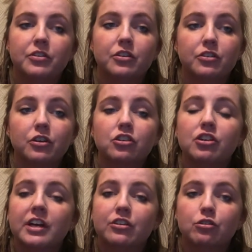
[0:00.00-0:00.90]
to such an
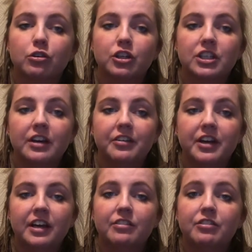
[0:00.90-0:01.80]
extraordinary
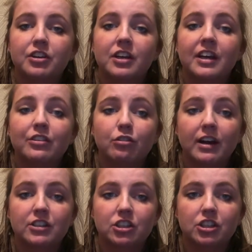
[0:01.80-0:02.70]
gift is
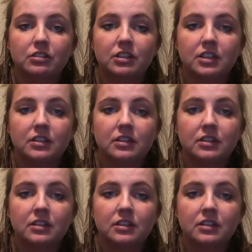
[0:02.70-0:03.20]
gratitude.